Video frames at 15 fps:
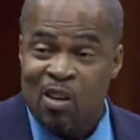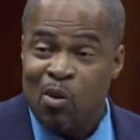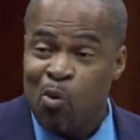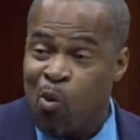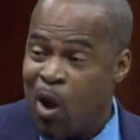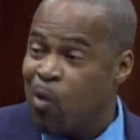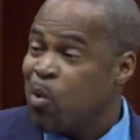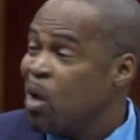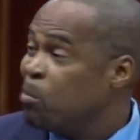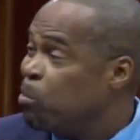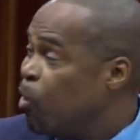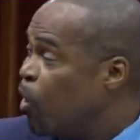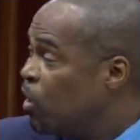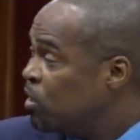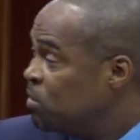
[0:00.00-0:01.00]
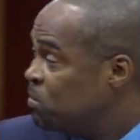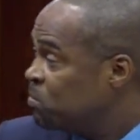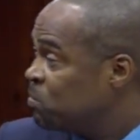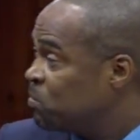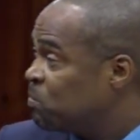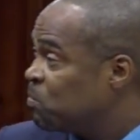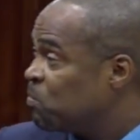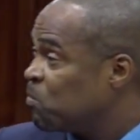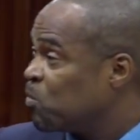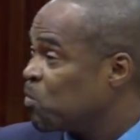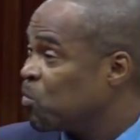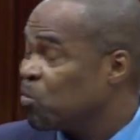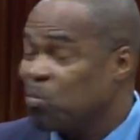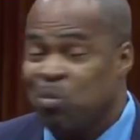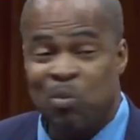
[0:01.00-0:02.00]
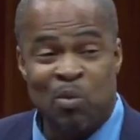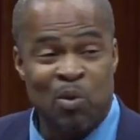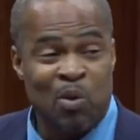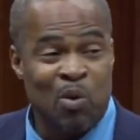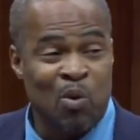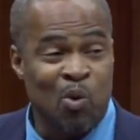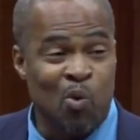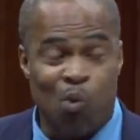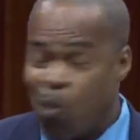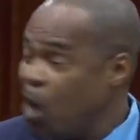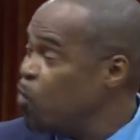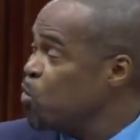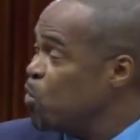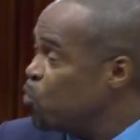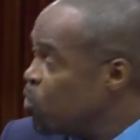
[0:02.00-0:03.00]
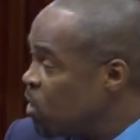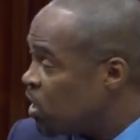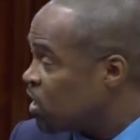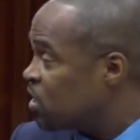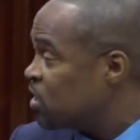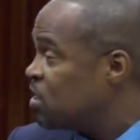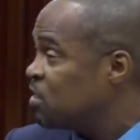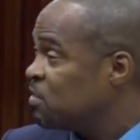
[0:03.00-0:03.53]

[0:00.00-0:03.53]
Where we are born, where we work,